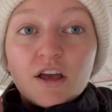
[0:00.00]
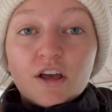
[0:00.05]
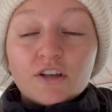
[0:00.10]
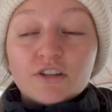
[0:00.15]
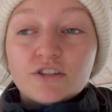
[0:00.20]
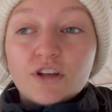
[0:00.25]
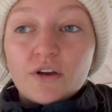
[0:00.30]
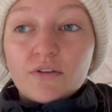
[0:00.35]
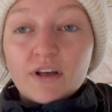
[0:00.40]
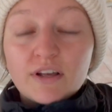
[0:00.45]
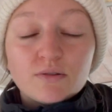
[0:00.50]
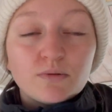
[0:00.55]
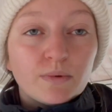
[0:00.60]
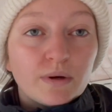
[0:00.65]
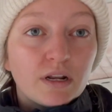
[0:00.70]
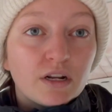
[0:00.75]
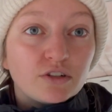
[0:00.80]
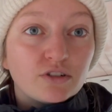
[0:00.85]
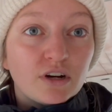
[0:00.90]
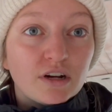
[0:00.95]
So that's what we're
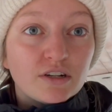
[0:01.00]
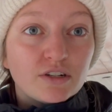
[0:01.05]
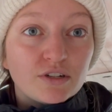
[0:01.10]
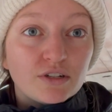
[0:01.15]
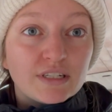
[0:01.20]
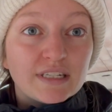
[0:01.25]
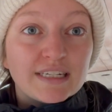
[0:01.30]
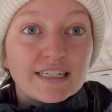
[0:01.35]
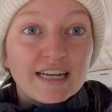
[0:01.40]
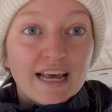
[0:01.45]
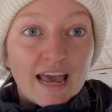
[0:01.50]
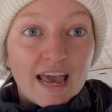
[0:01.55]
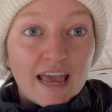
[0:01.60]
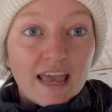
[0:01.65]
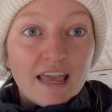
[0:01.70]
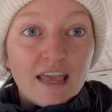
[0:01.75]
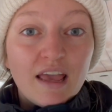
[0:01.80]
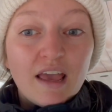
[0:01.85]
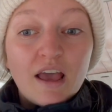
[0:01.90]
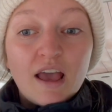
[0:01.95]
going to try and do
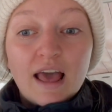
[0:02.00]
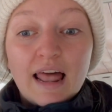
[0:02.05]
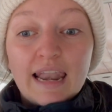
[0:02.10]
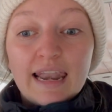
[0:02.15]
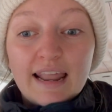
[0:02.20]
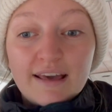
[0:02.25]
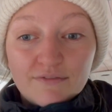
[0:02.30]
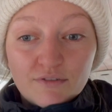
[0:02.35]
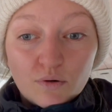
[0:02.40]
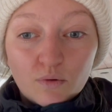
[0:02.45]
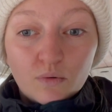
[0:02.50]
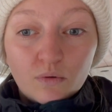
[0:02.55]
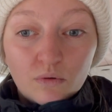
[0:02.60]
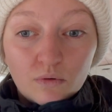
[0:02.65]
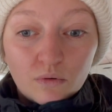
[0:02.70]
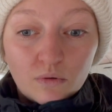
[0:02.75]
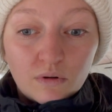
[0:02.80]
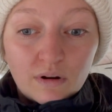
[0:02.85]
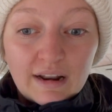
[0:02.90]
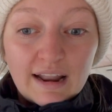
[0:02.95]
today. Level it,
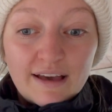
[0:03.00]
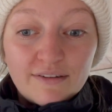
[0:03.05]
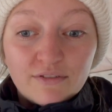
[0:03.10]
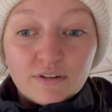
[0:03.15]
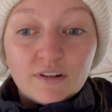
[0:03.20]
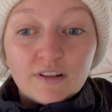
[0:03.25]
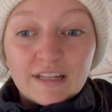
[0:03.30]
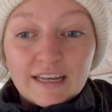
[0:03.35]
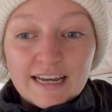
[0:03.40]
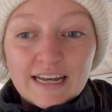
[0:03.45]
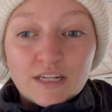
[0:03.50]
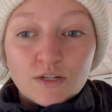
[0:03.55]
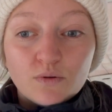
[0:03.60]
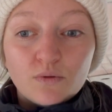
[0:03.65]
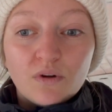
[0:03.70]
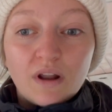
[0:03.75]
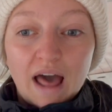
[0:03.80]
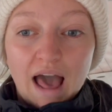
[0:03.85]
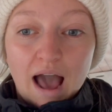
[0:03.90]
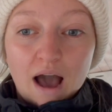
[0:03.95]
all, level it
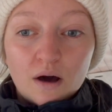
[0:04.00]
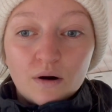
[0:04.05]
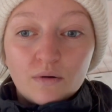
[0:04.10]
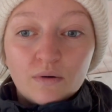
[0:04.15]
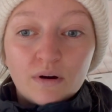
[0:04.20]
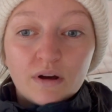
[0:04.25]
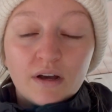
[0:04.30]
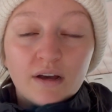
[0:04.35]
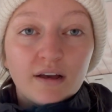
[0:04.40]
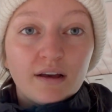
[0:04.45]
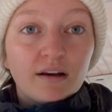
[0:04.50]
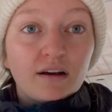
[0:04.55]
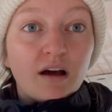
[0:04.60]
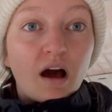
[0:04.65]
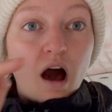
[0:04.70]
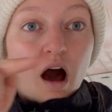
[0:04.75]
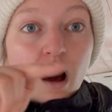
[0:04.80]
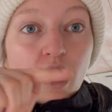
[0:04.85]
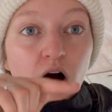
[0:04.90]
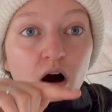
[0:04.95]
all out,
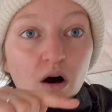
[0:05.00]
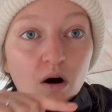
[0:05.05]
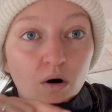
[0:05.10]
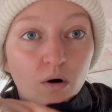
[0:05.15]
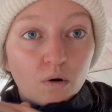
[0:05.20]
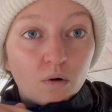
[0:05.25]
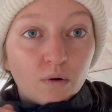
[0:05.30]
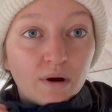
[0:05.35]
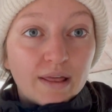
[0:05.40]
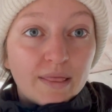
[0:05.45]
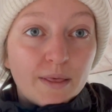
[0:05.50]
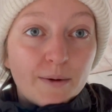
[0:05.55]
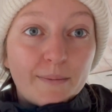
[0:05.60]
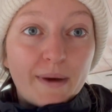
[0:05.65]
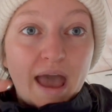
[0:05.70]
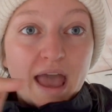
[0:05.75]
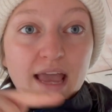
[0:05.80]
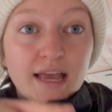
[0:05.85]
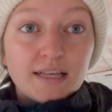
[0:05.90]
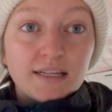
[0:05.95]
cut a hole in the
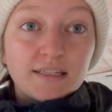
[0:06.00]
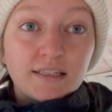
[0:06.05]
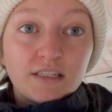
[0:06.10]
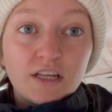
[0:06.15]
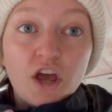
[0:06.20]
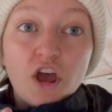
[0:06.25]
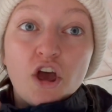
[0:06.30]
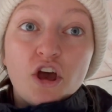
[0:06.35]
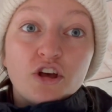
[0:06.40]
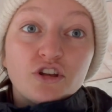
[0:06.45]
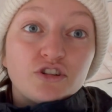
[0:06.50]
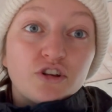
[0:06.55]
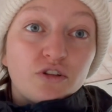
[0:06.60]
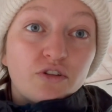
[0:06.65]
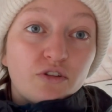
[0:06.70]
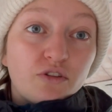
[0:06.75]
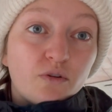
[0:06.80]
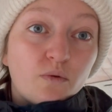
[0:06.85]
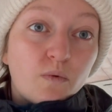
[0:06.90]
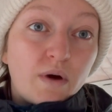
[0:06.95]
base so
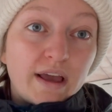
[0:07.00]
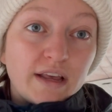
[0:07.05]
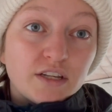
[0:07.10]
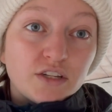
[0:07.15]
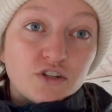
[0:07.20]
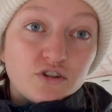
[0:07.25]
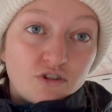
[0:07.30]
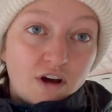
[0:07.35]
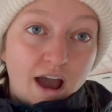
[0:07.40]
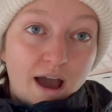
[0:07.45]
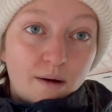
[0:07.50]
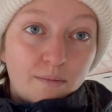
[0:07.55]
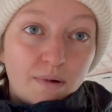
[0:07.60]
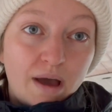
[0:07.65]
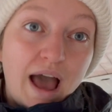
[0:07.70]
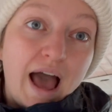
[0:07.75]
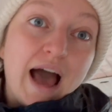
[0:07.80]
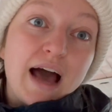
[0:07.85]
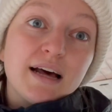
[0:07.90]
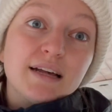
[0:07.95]
that the waste trap
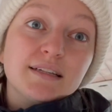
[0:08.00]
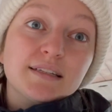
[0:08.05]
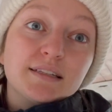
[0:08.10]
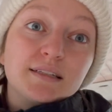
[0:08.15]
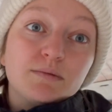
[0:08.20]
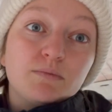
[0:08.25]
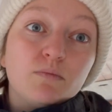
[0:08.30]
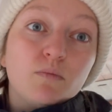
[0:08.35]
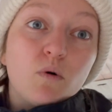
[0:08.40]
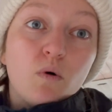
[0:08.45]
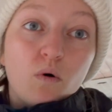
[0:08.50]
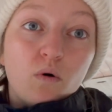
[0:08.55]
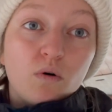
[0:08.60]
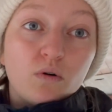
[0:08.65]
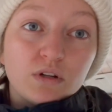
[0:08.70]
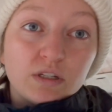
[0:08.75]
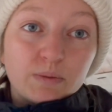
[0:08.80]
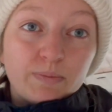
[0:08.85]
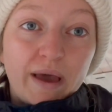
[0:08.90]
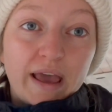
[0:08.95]
has
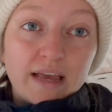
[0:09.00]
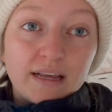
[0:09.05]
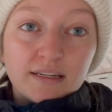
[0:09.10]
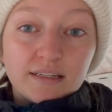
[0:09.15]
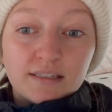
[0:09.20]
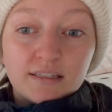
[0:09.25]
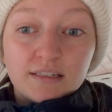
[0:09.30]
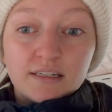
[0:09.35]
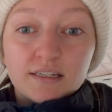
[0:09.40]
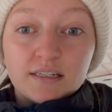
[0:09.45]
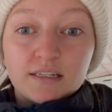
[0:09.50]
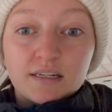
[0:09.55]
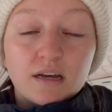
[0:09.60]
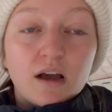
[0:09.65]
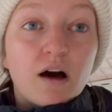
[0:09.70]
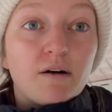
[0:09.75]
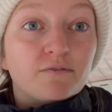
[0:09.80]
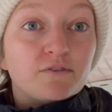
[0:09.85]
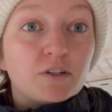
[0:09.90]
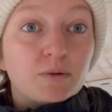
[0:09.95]
more space just to
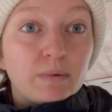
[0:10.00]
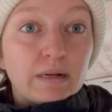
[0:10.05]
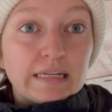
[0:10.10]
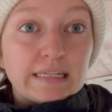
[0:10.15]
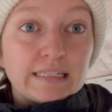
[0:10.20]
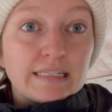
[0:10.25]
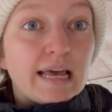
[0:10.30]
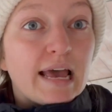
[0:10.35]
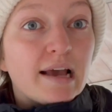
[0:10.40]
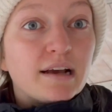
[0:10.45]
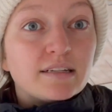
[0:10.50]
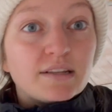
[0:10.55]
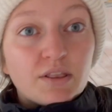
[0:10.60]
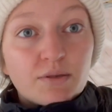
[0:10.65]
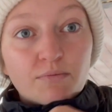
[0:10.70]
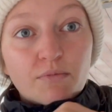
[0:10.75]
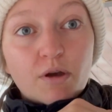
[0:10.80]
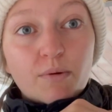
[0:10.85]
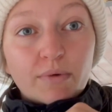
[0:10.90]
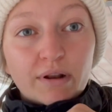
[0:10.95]
comfortably sit. Because at the
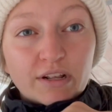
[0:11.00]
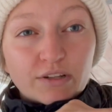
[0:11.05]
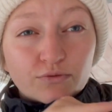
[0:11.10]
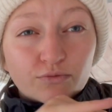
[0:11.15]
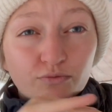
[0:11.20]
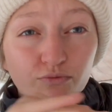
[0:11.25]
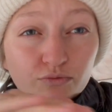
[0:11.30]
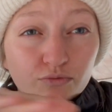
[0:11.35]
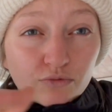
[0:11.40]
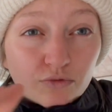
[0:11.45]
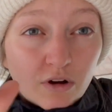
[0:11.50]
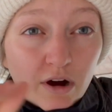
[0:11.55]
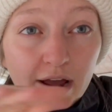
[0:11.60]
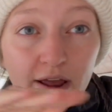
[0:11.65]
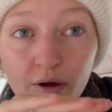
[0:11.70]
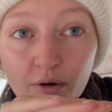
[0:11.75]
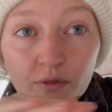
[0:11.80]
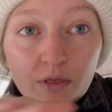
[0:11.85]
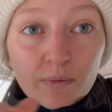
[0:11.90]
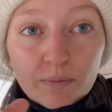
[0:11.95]
moment it's right
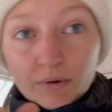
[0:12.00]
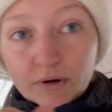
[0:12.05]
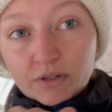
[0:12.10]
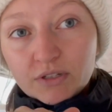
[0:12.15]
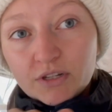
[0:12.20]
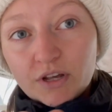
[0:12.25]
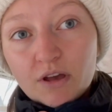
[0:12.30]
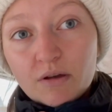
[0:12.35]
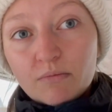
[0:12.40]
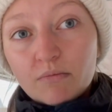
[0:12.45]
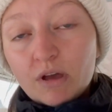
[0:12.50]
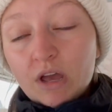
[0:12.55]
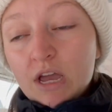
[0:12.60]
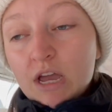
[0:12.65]
on the bottom.